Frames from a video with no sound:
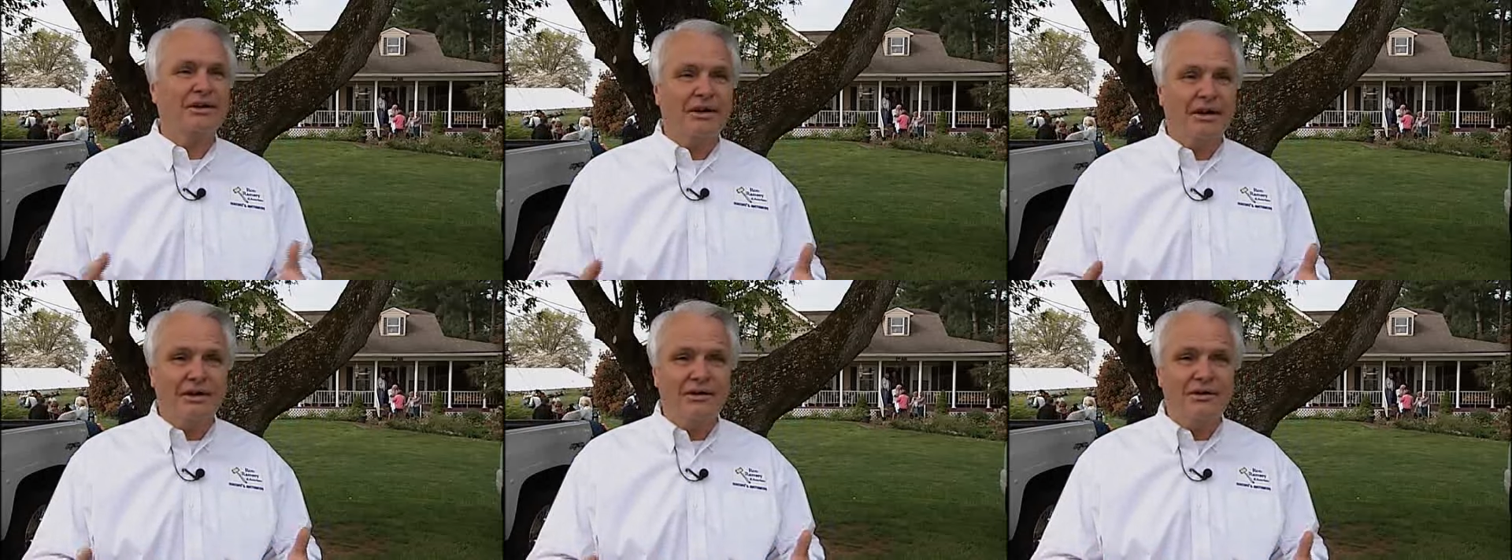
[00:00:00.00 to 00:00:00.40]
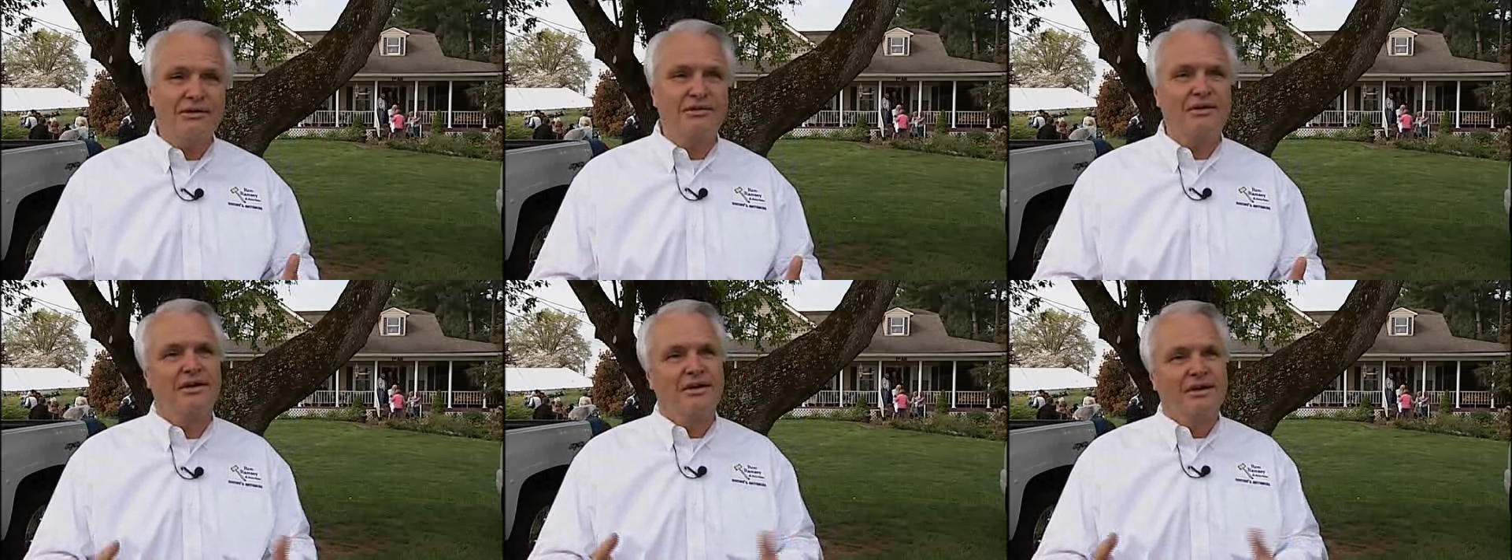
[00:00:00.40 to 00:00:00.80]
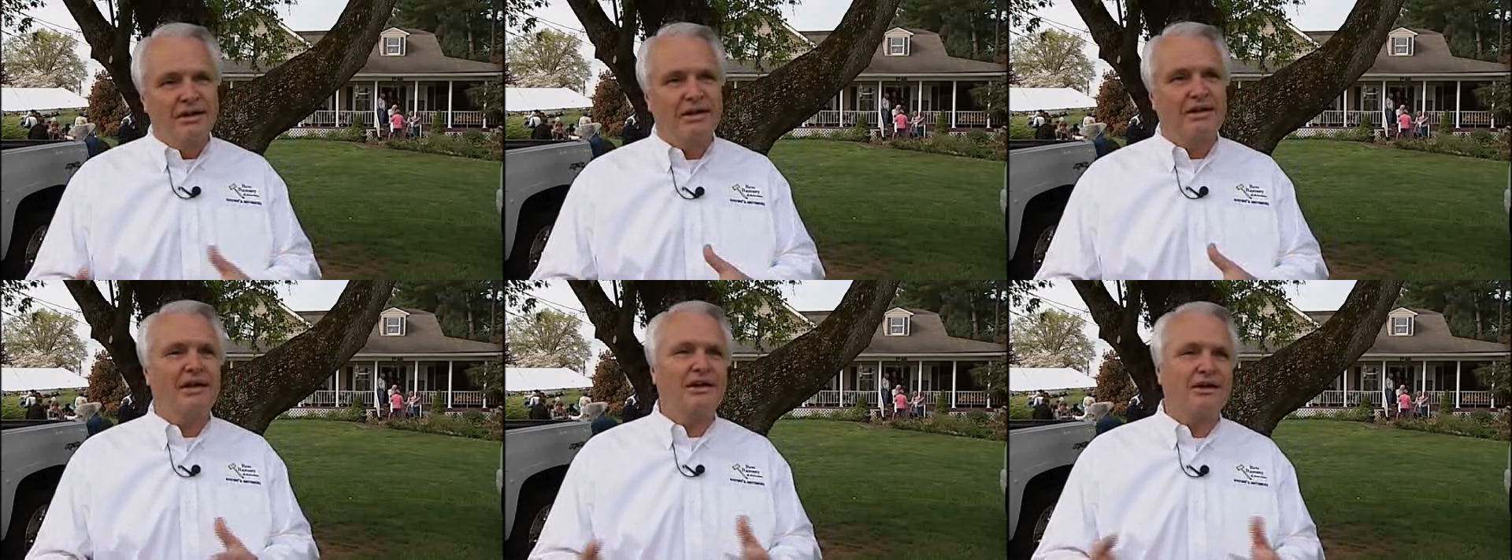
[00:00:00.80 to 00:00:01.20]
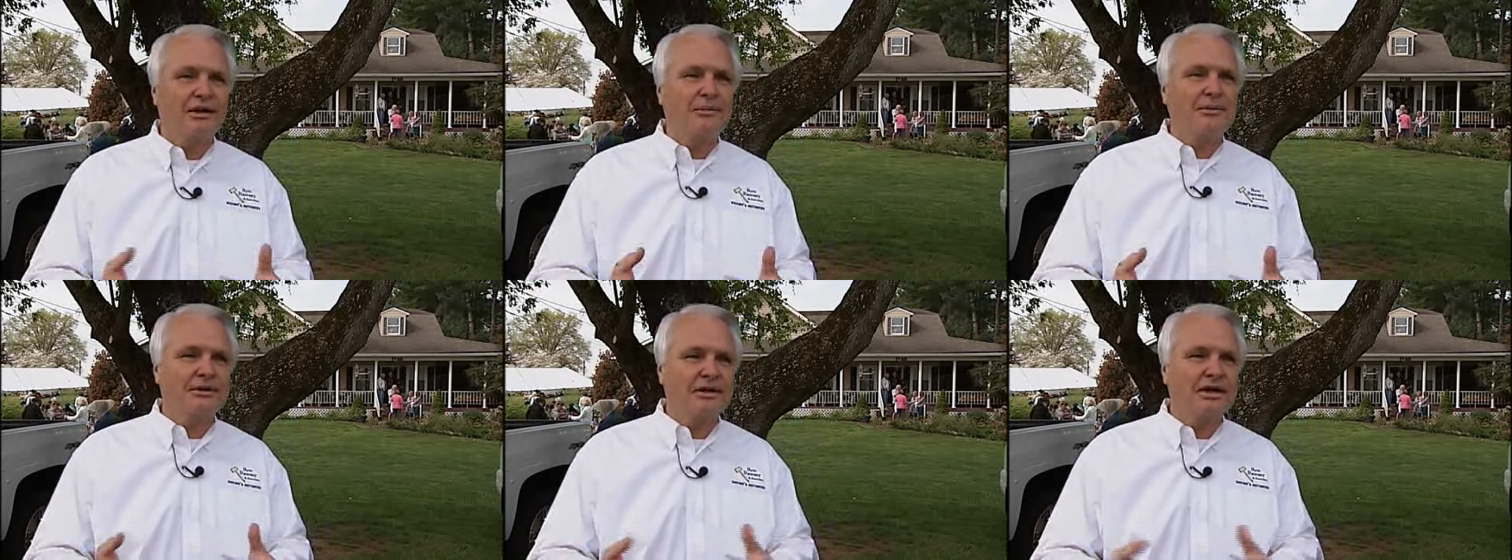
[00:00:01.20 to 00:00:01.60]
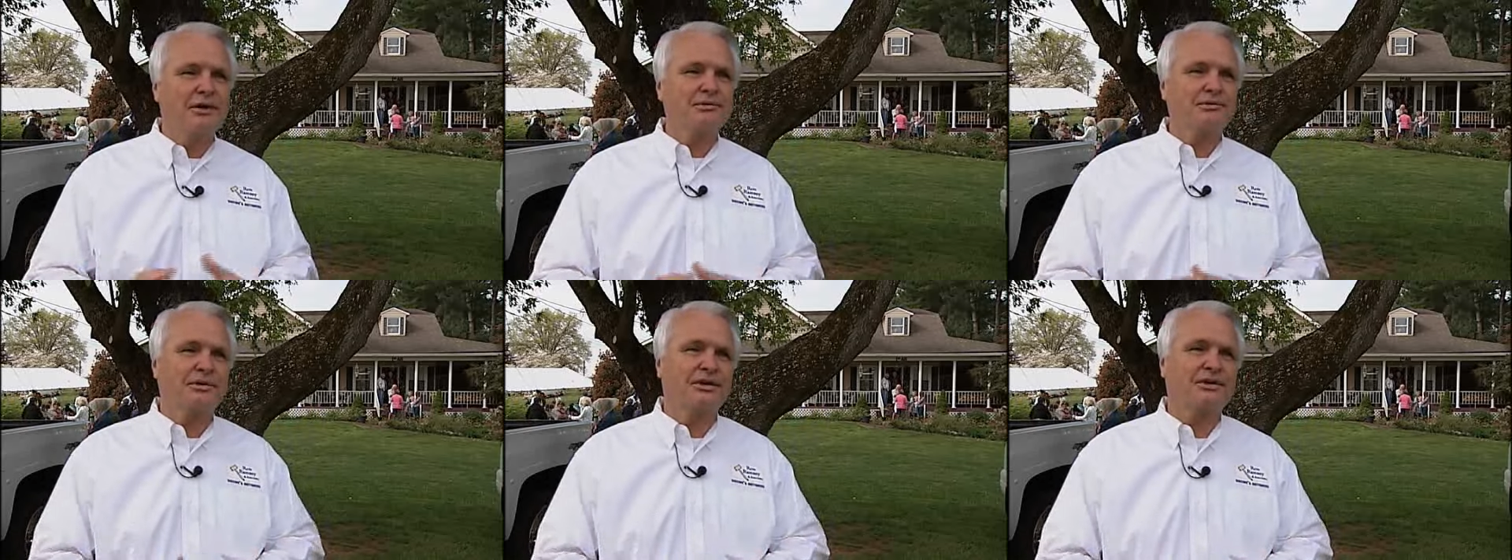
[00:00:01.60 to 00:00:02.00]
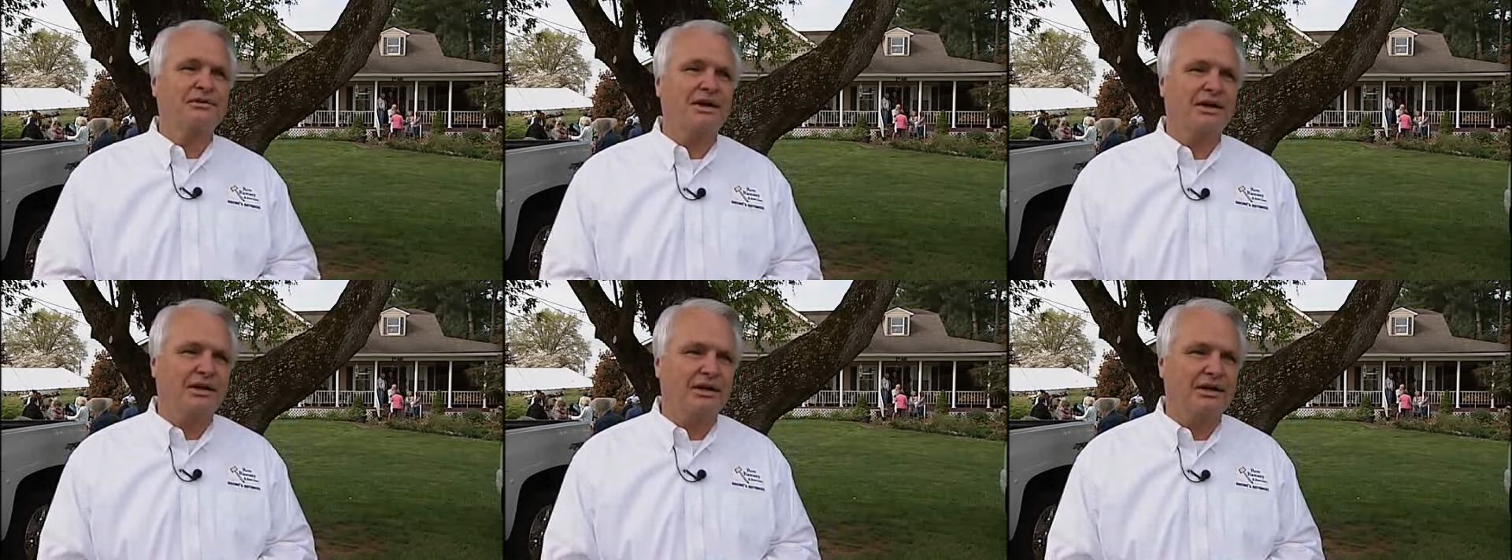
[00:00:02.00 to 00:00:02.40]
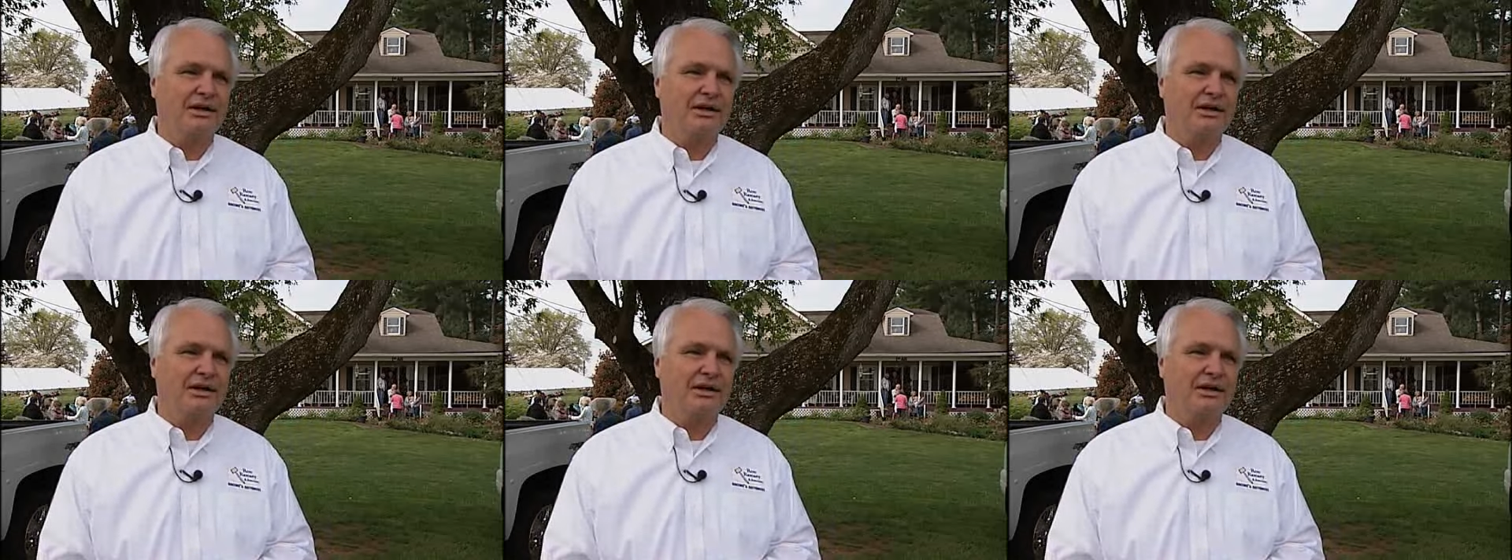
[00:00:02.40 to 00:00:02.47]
let alone in economic times we're in right